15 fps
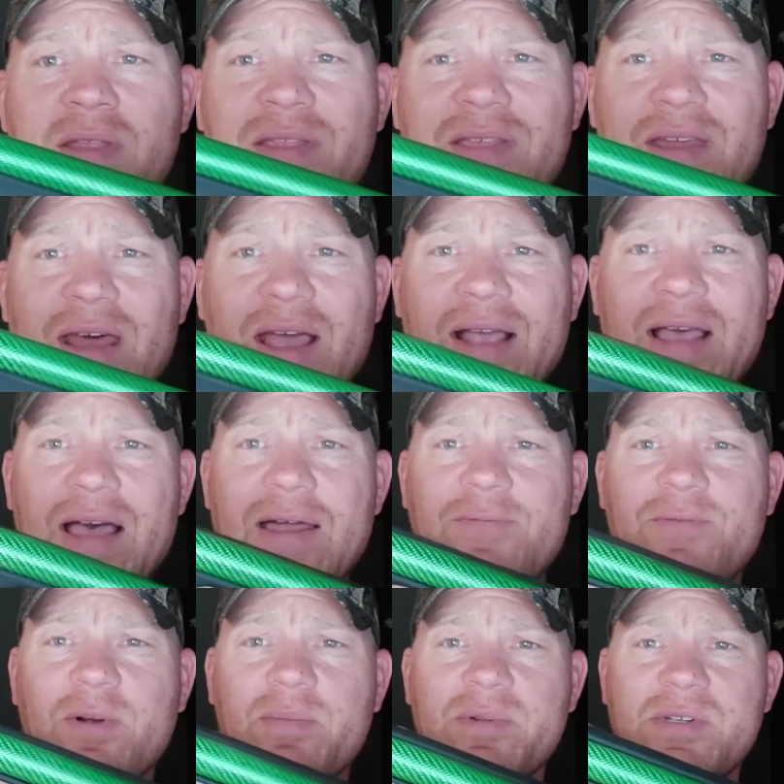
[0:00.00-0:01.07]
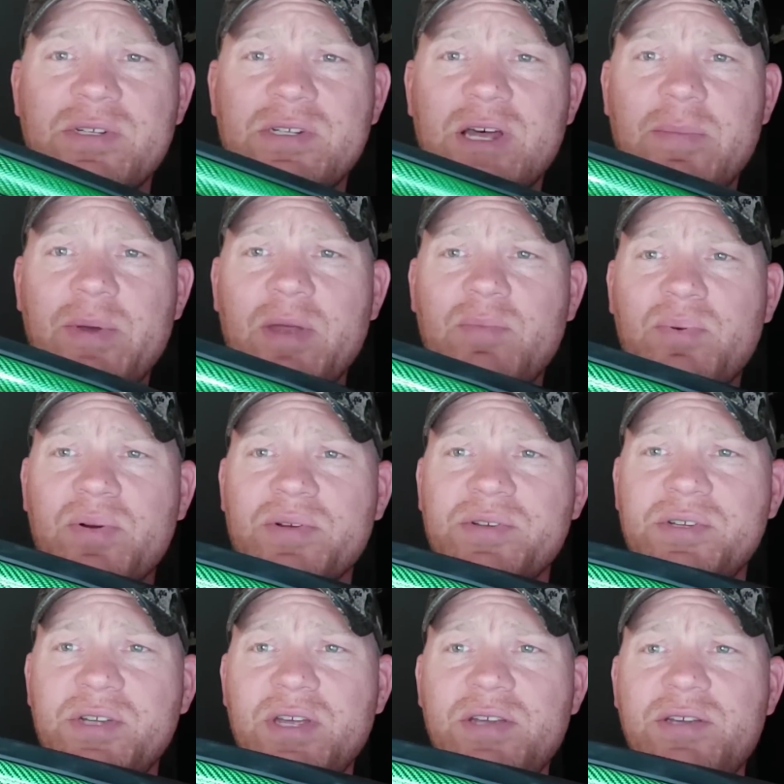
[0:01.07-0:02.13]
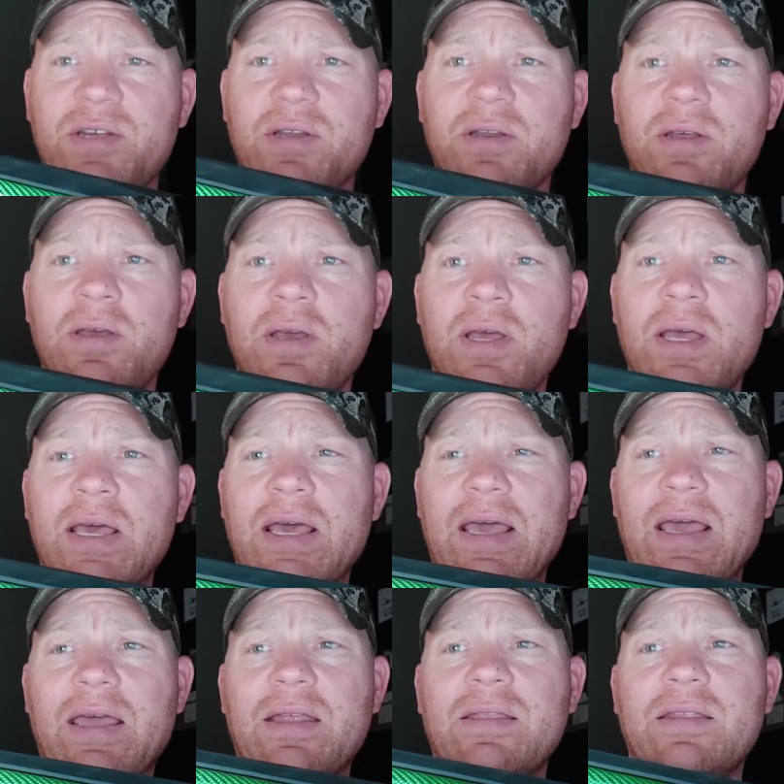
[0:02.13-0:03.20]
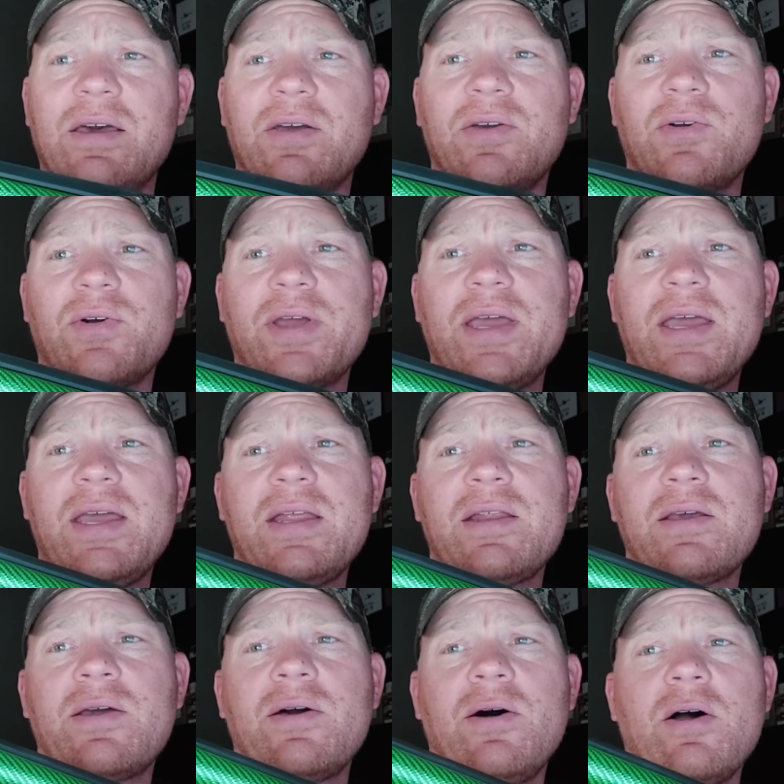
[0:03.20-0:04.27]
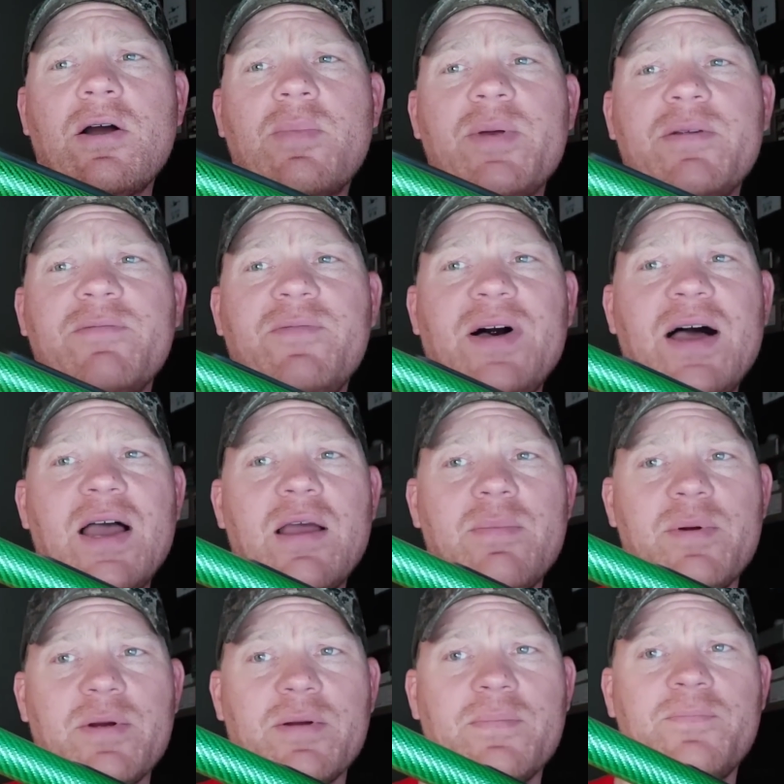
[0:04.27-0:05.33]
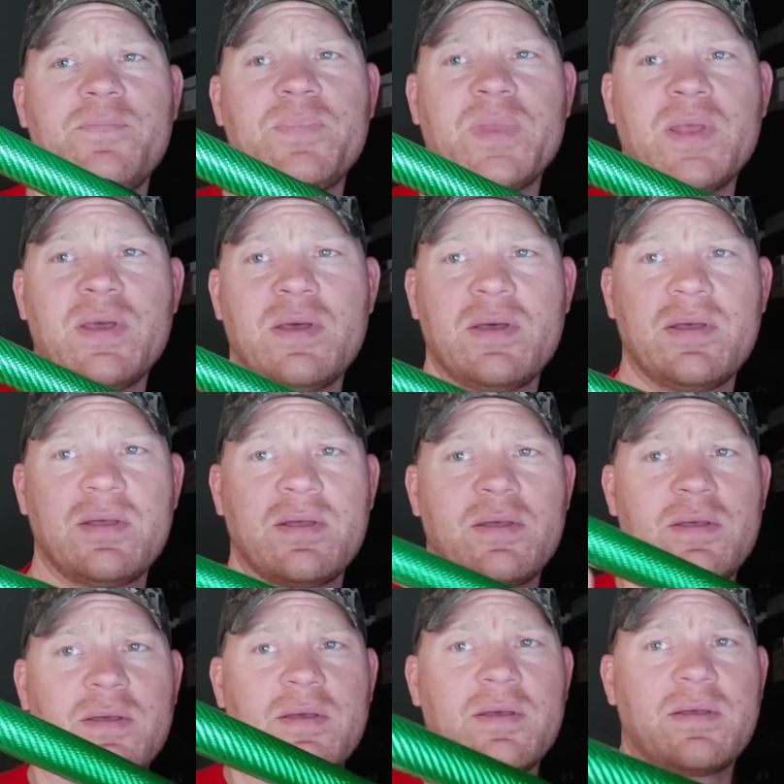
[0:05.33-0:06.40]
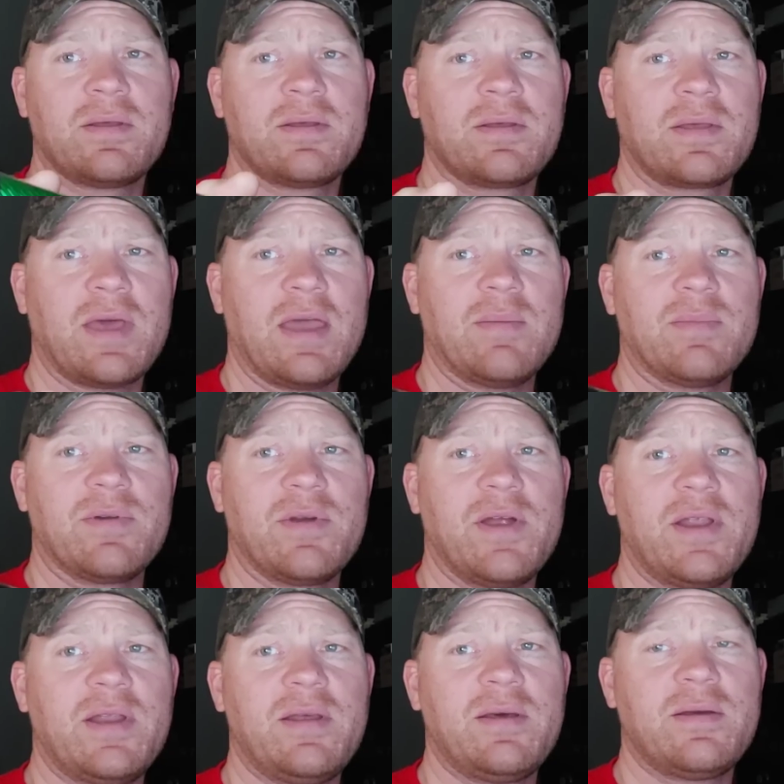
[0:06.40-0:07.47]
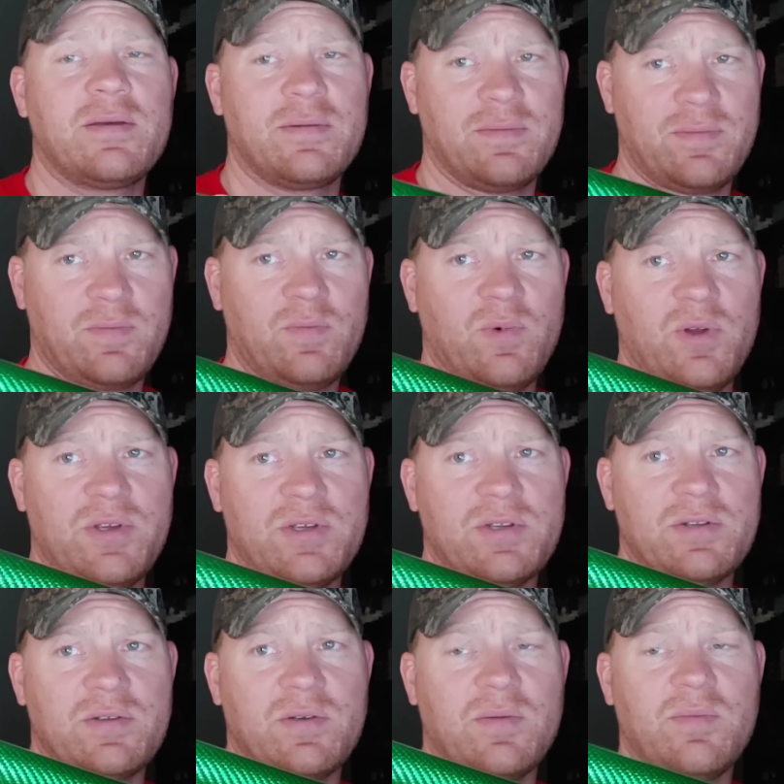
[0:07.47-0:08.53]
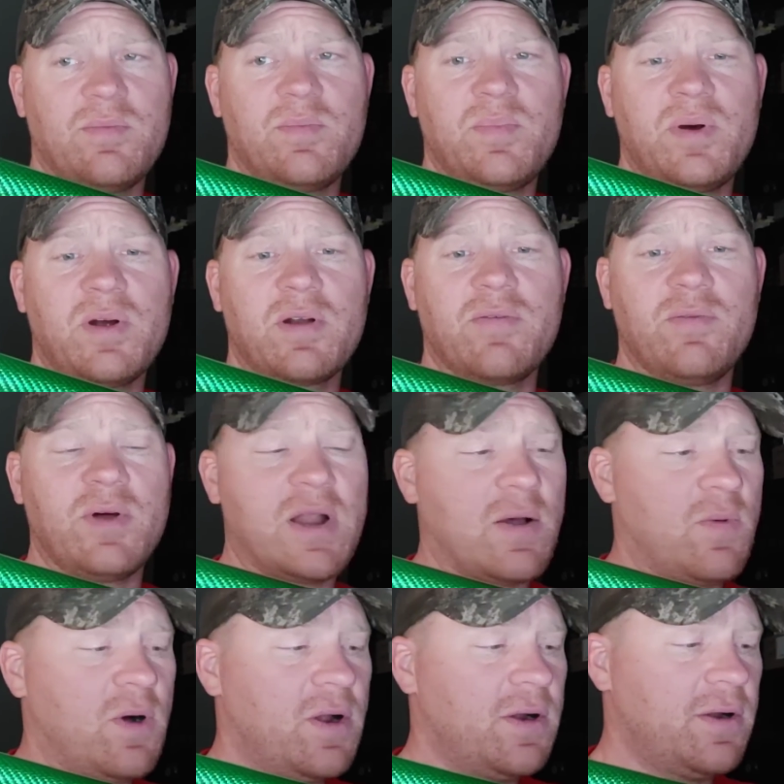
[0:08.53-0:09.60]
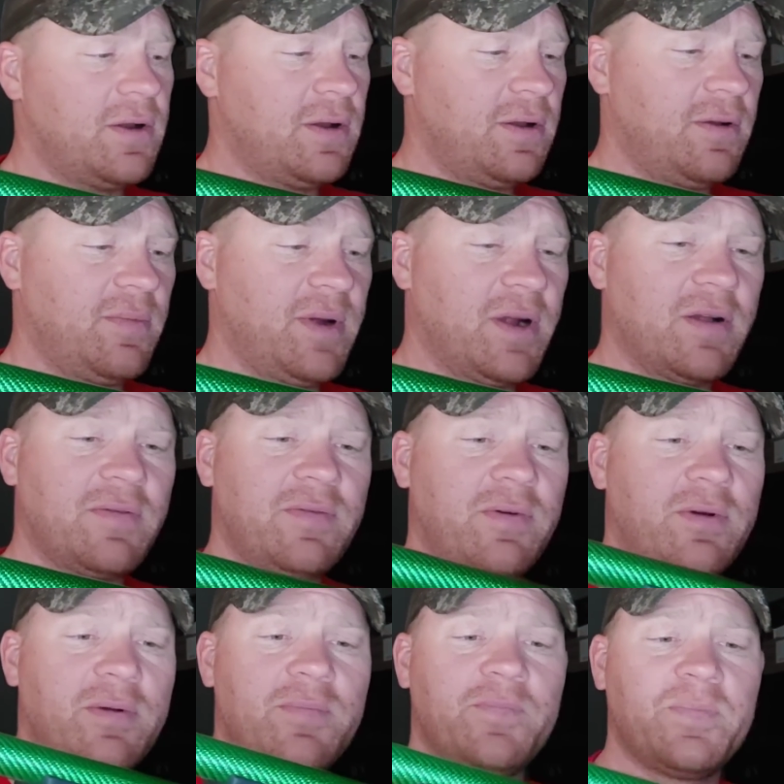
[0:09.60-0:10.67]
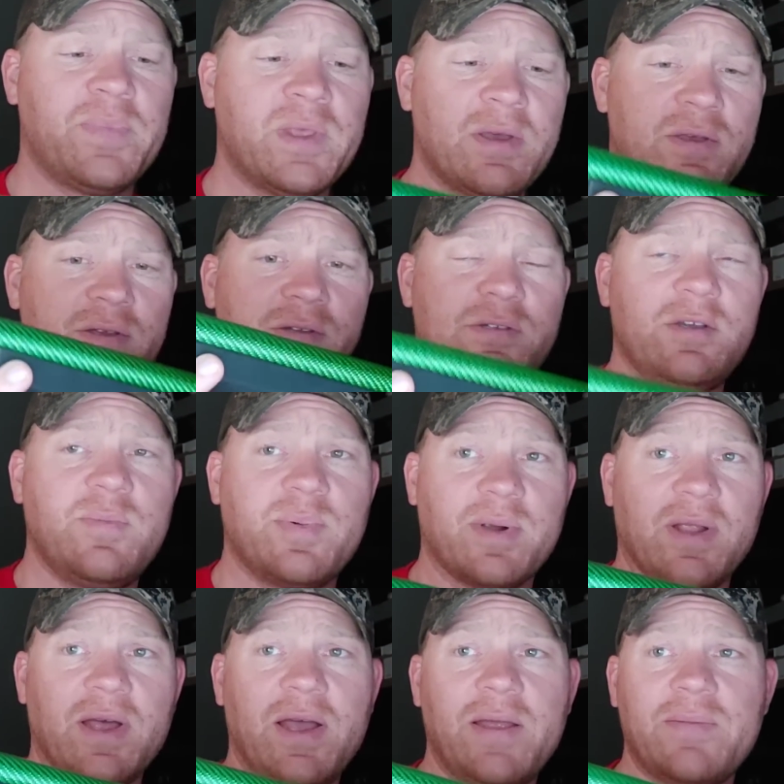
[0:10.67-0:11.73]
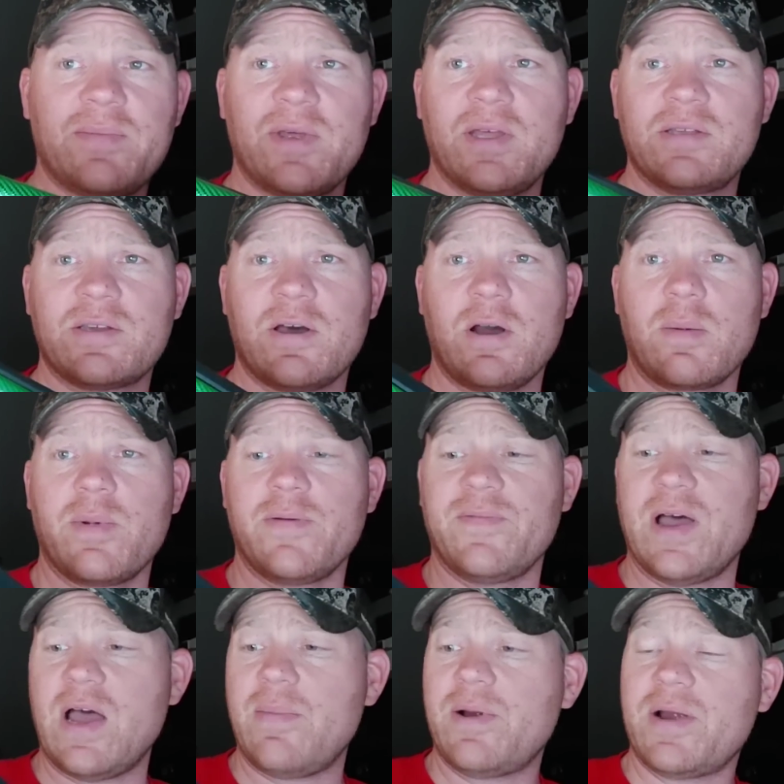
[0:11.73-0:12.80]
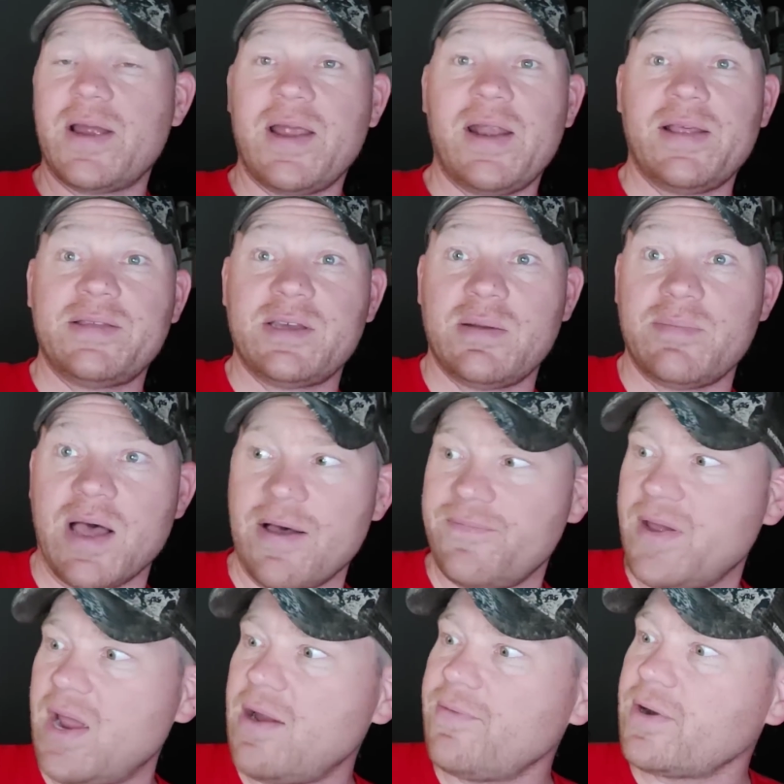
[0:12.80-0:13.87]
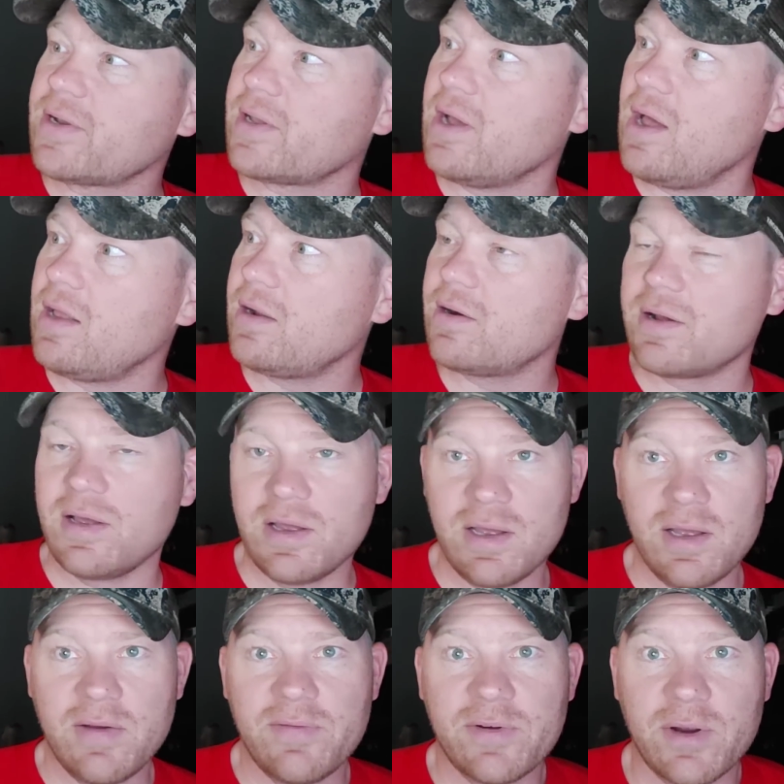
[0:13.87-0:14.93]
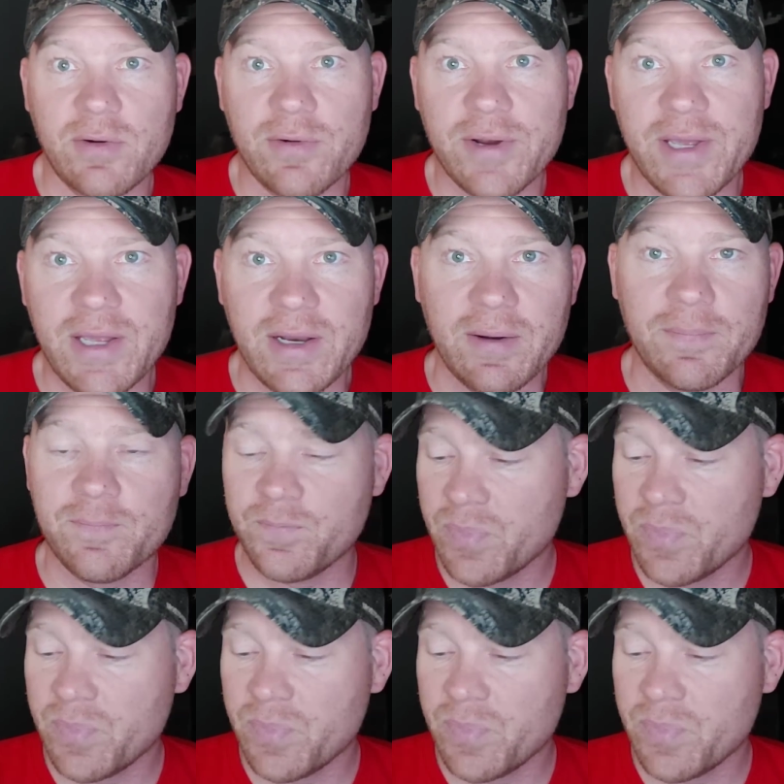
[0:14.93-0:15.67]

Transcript: that I got from Summit Precision in the green carbon fiber. Came threaded, which is part of what I wanted a new barrel for. Super light, it's carbon fiber, and it's in my favorite color of green.